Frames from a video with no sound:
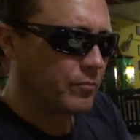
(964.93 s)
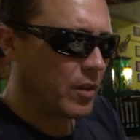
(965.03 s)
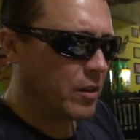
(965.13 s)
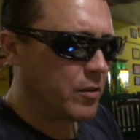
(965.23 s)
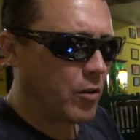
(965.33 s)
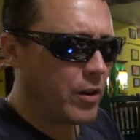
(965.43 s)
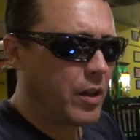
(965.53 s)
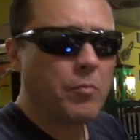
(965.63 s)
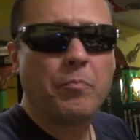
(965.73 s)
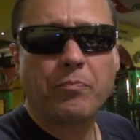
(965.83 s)
I already
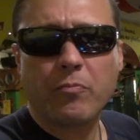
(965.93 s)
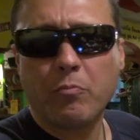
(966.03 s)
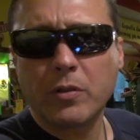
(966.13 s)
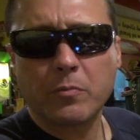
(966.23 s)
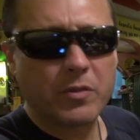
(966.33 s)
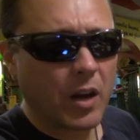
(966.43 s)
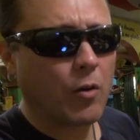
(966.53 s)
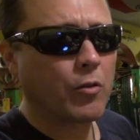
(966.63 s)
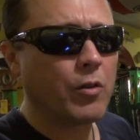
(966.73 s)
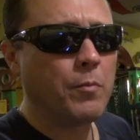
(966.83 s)
have put some
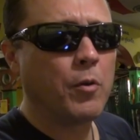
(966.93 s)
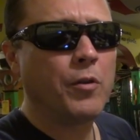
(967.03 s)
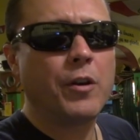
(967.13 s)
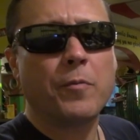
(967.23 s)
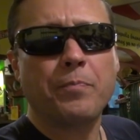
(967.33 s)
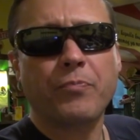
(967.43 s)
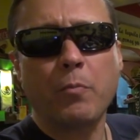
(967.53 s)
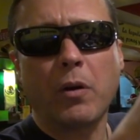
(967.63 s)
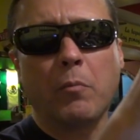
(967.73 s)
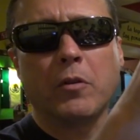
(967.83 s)
sour cream on there,
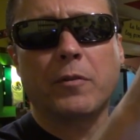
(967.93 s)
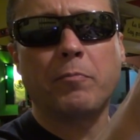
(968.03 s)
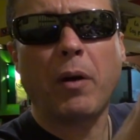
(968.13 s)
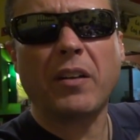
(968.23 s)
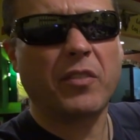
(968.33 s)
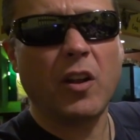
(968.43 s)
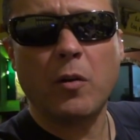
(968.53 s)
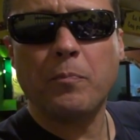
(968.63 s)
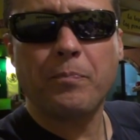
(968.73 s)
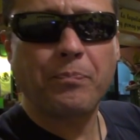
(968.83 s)
but I'm gonna spice it
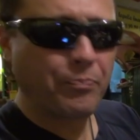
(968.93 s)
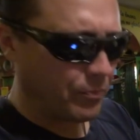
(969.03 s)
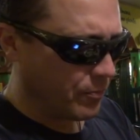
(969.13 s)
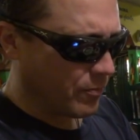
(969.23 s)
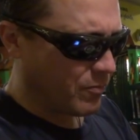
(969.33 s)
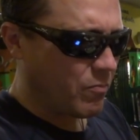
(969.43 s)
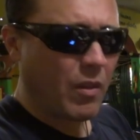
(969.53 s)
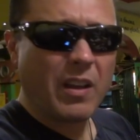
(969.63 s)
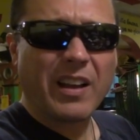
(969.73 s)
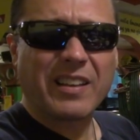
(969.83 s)
up. I
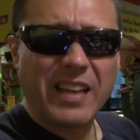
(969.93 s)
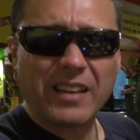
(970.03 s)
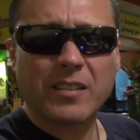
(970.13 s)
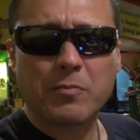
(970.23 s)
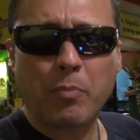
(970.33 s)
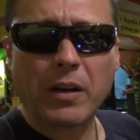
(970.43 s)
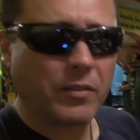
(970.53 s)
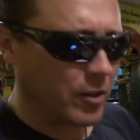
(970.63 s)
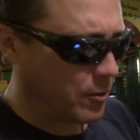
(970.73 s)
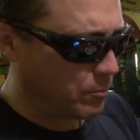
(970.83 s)
got to
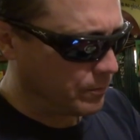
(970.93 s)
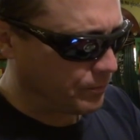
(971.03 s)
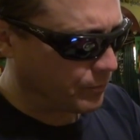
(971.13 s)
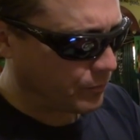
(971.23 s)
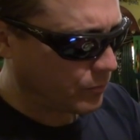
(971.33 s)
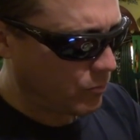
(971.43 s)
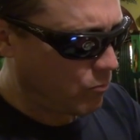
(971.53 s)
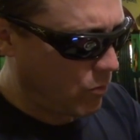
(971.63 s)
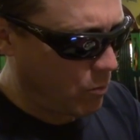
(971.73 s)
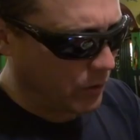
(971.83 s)
spice it up
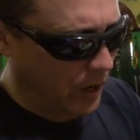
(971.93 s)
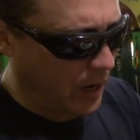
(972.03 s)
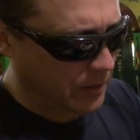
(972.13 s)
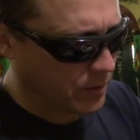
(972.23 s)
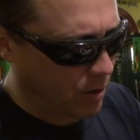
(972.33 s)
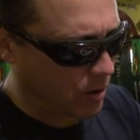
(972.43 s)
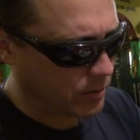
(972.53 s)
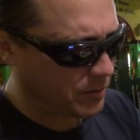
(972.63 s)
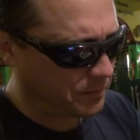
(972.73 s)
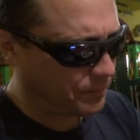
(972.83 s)
with the hot sauce.